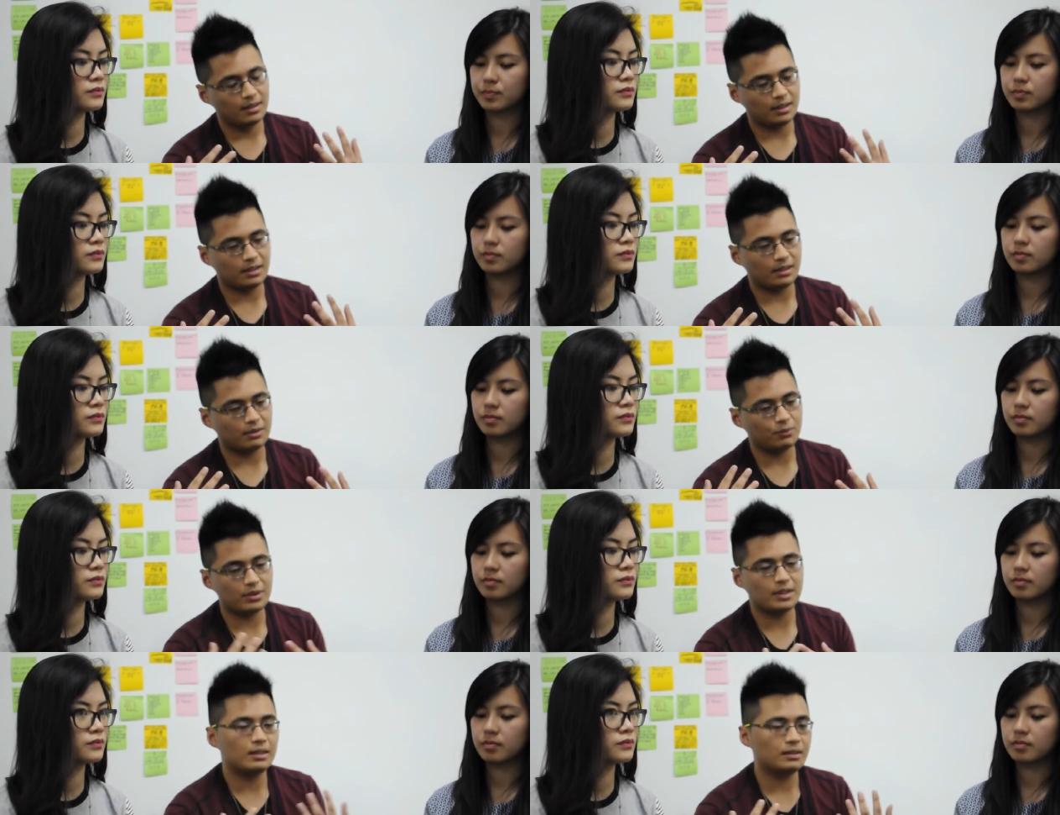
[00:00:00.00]
Speaker 1: uh,
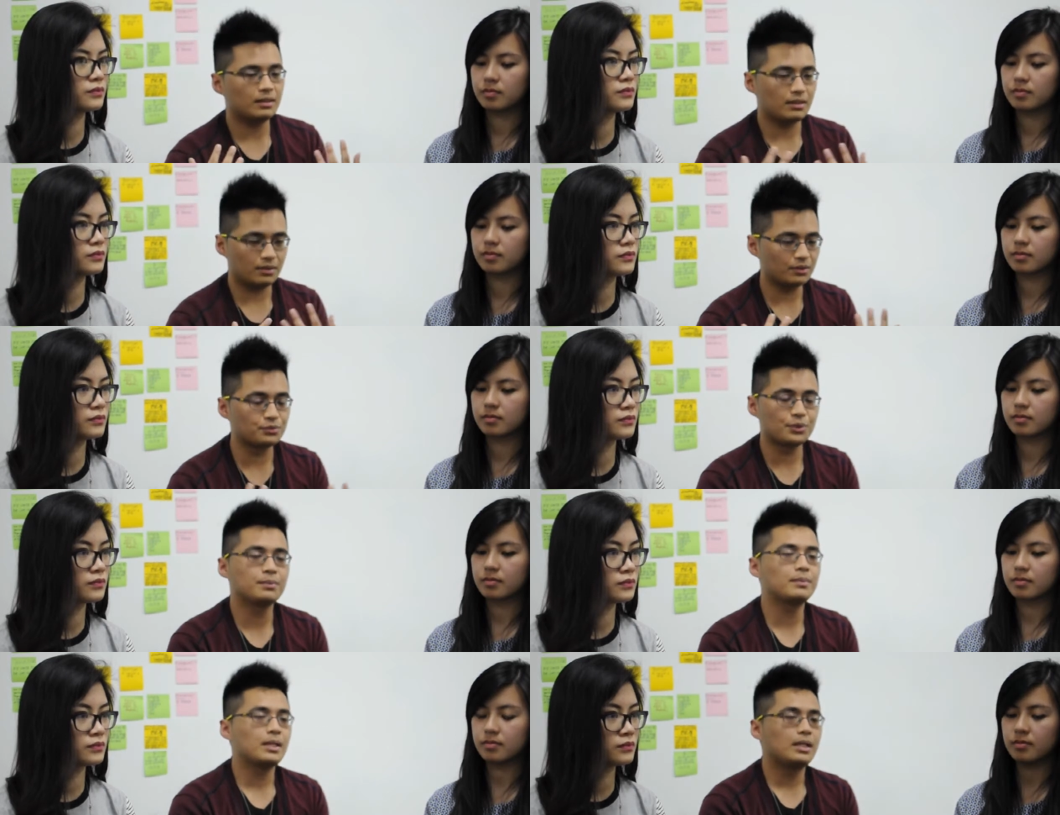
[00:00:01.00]
within the
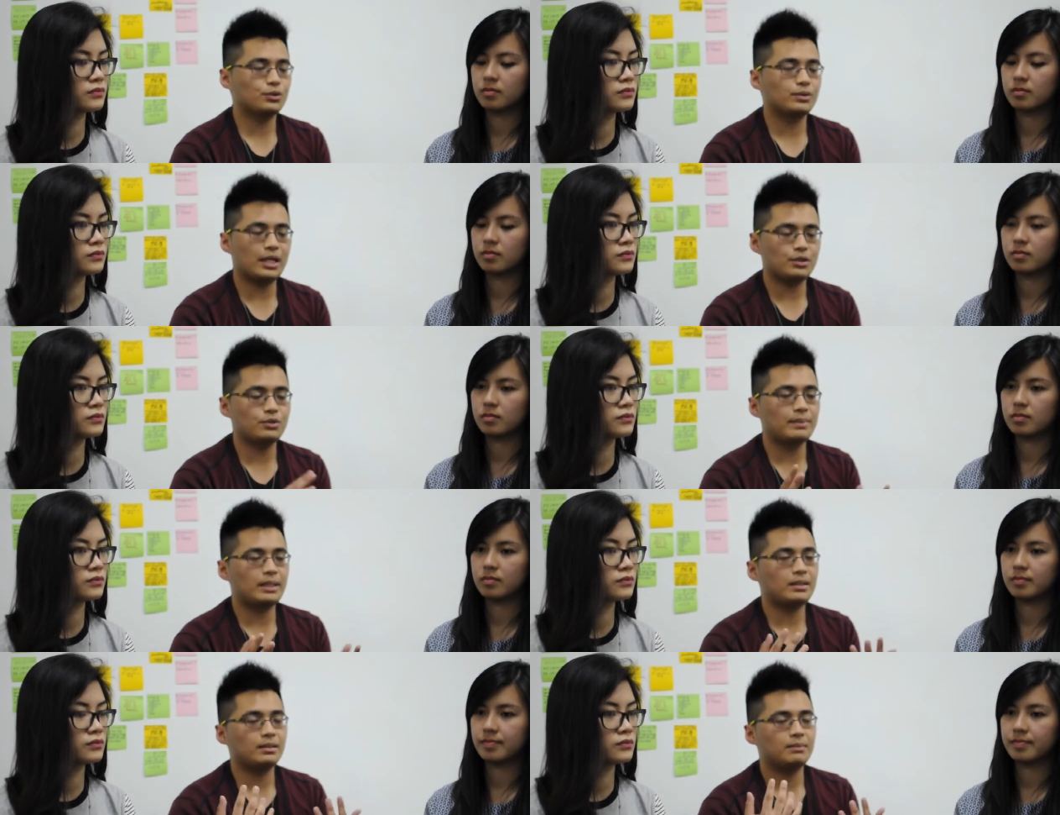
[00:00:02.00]
group so that you
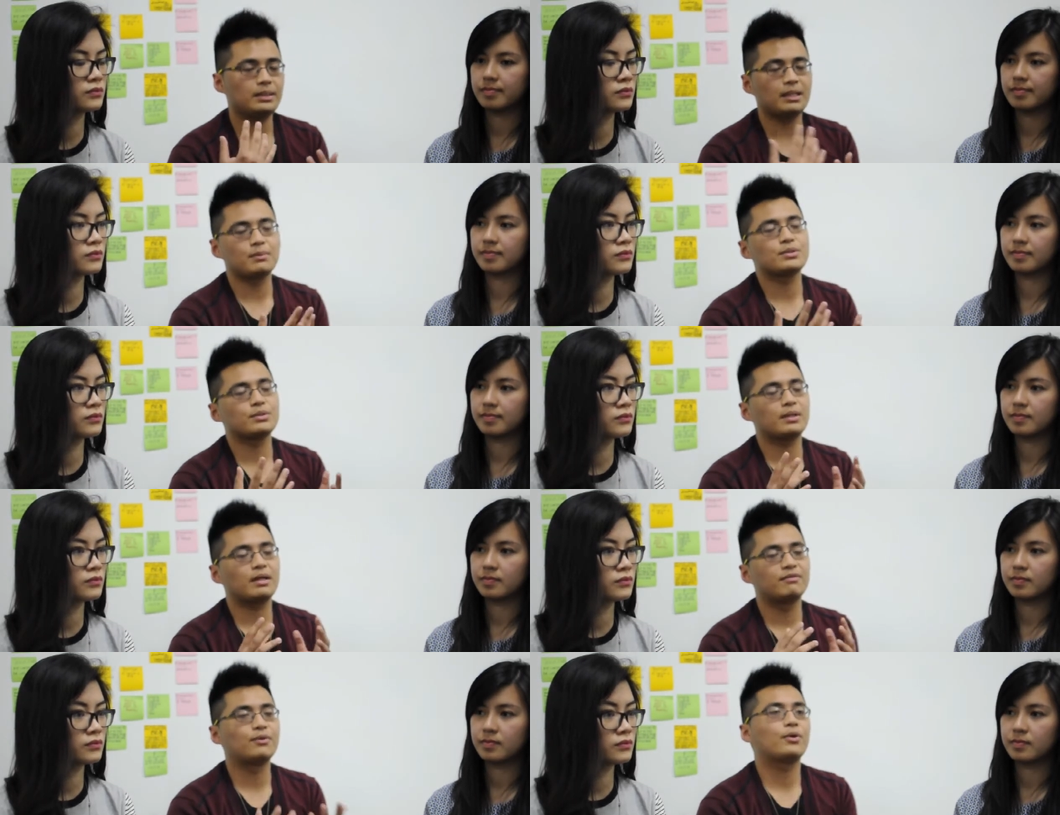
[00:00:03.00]
may be able to
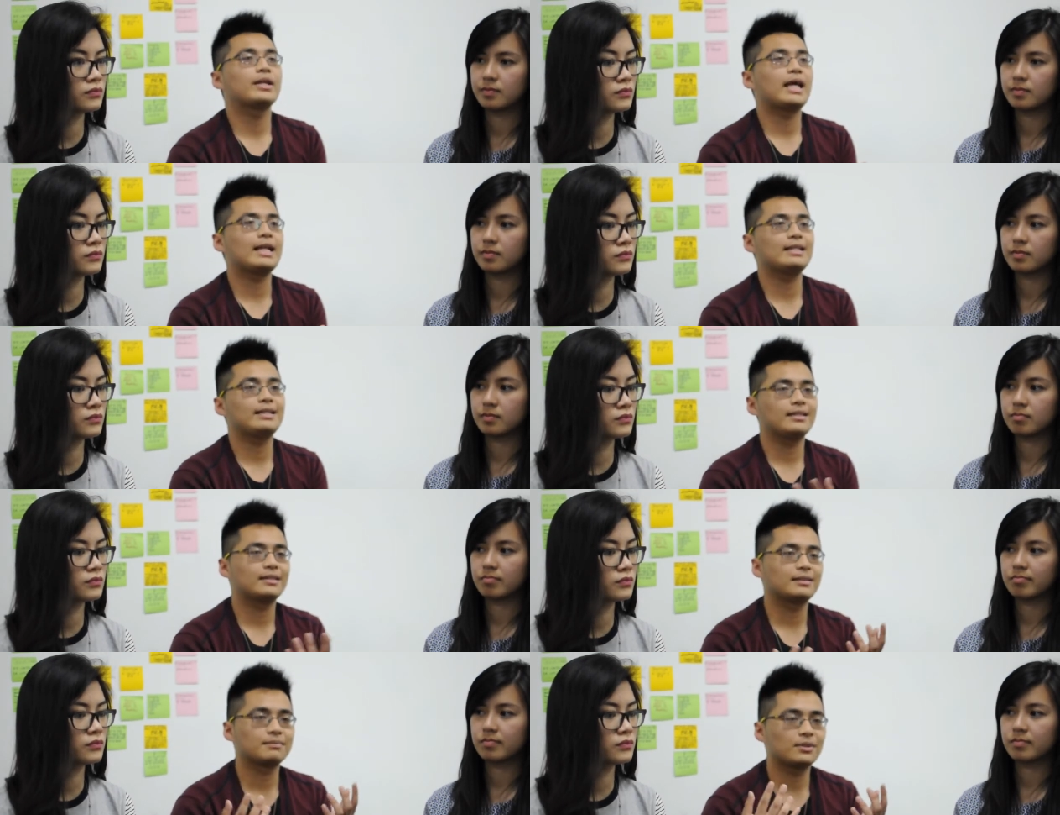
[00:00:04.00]
avoid any
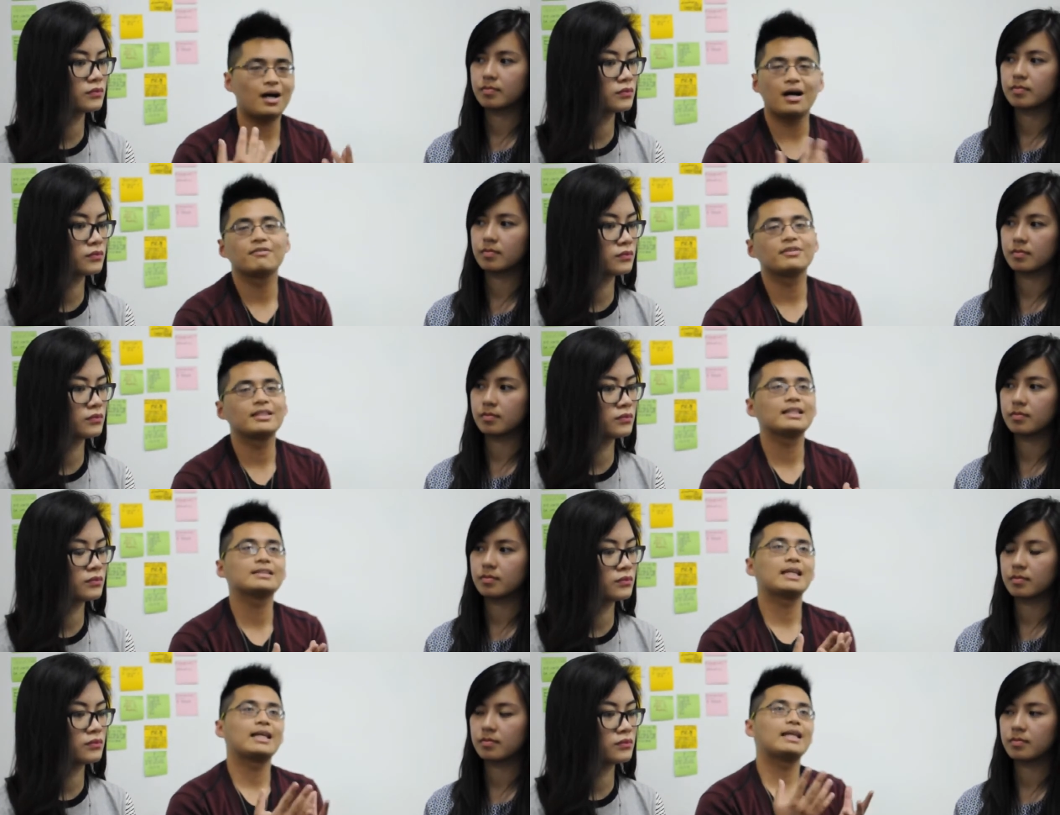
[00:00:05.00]
uh, conflict
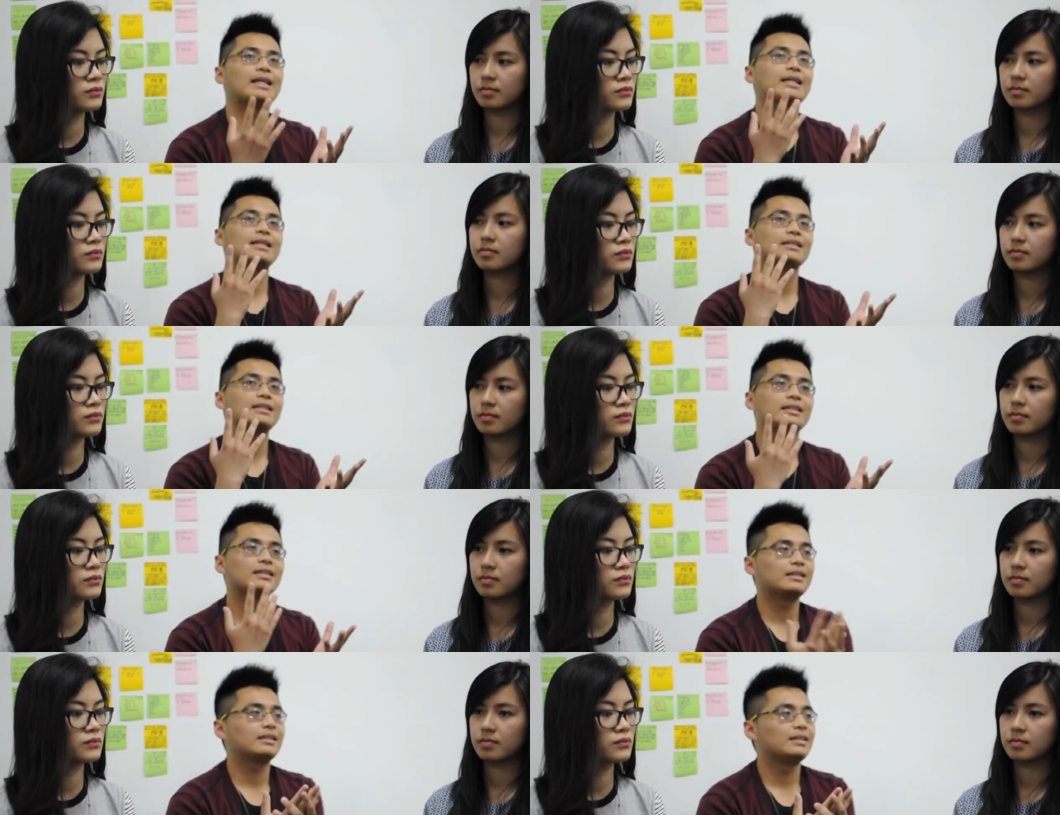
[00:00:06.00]
and
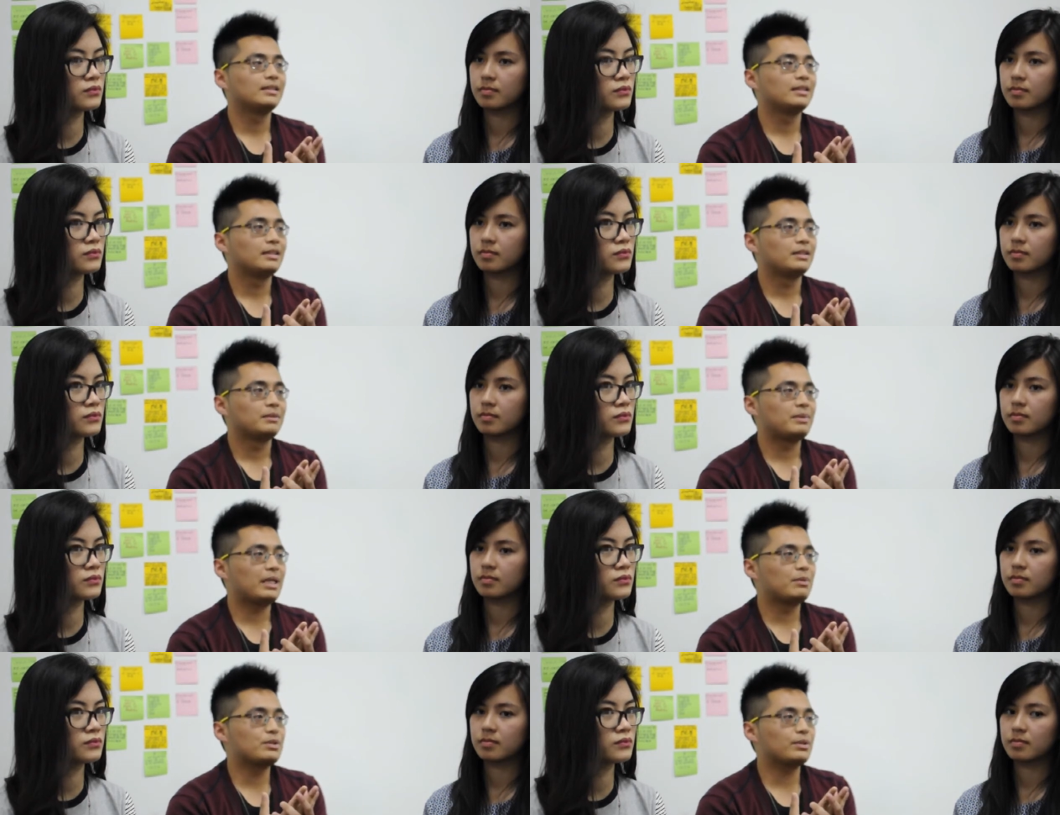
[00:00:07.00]
be
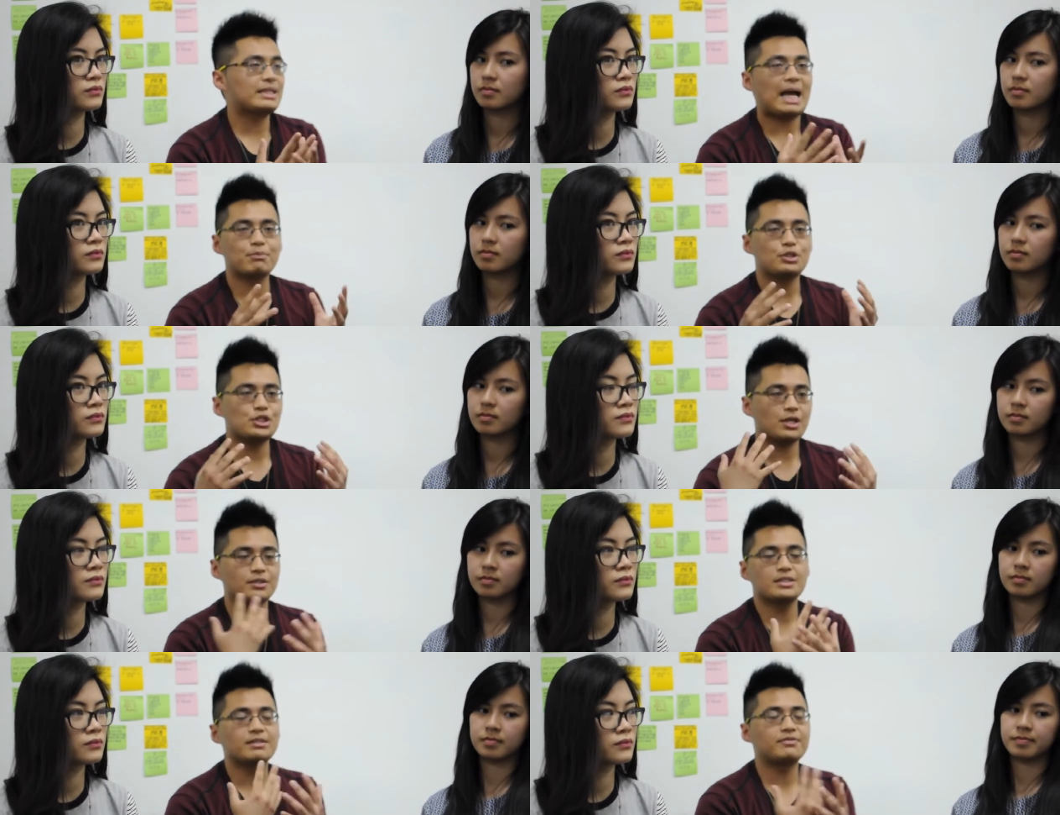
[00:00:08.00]
able to adapt to each
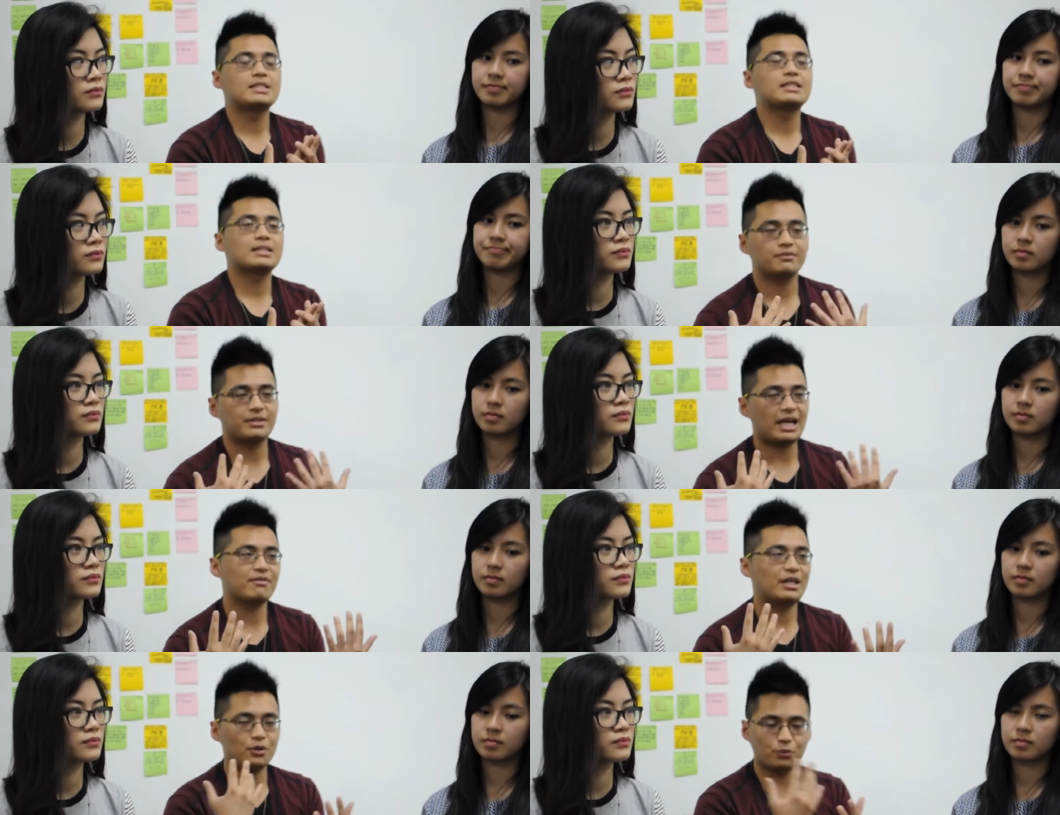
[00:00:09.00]
other's differences. We
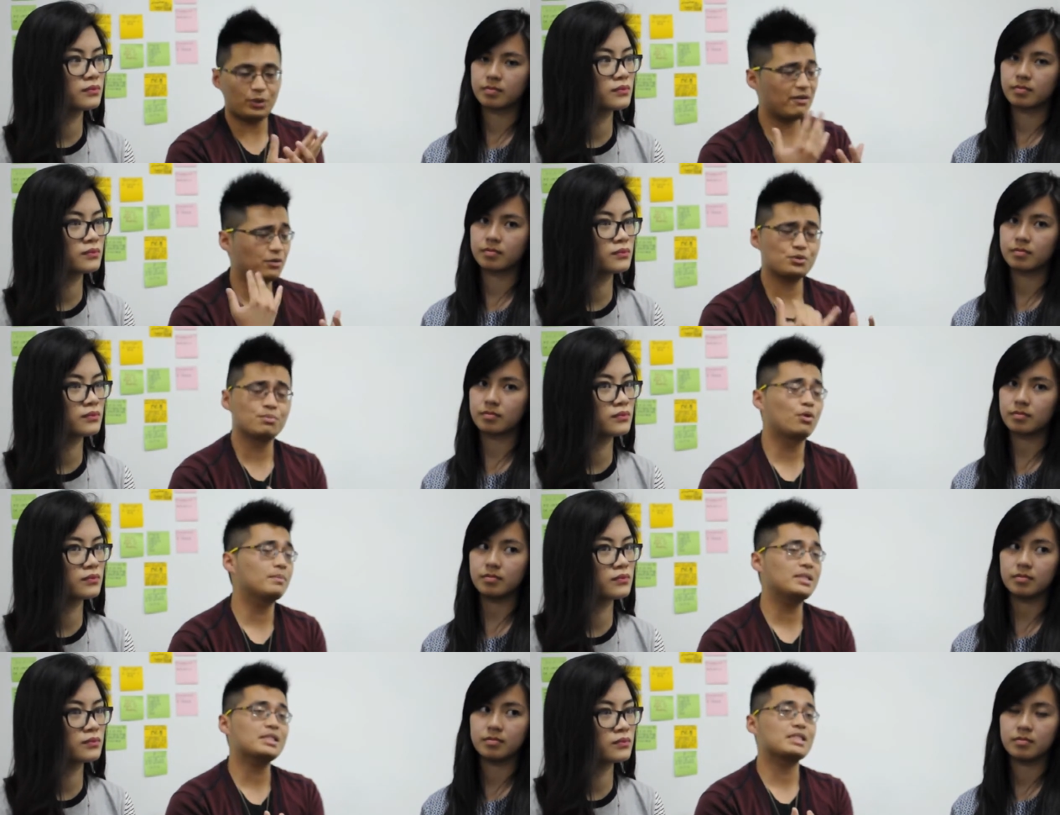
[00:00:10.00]
have that. We have those moments,